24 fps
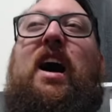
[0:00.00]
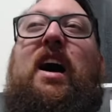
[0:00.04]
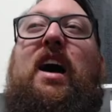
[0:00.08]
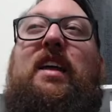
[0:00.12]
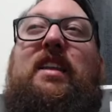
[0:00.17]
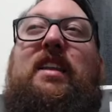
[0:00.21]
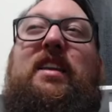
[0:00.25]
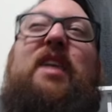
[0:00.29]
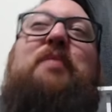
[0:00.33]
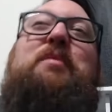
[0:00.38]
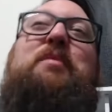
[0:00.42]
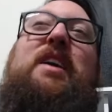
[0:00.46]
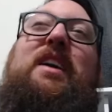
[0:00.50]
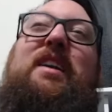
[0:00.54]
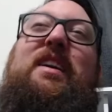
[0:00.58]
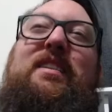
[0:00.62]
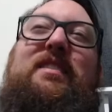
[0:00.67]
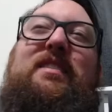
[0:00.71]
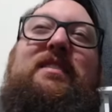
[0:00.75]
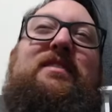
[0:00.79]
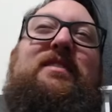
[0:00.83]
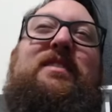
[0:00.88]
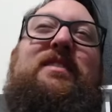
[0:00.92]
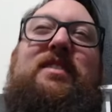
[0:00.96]
I mean,
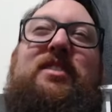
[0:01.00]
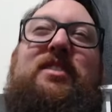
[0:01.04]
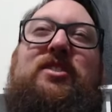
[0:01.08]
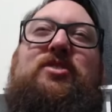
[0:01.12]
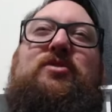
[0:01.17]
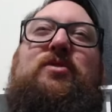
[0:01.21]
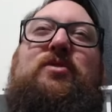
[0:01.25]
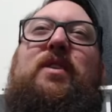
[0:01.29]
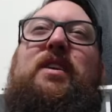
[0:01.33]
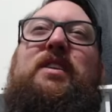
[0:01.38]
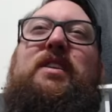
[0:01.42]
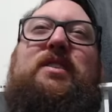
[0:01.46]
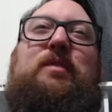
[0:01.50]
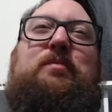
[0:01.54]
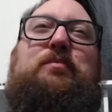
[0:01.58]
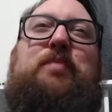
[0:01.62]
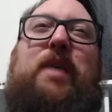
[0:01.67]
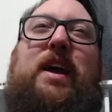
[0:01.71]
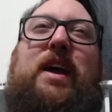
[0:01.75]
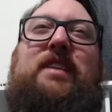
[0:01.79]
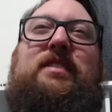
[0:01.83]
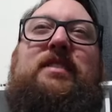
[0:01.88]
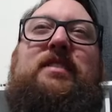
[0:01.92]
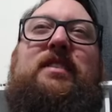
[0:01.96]
destroyers are
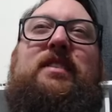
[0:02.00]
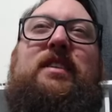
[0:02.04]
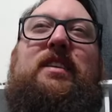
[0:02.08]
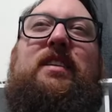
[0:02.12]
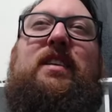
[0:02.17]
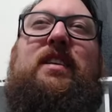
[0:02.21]
basically like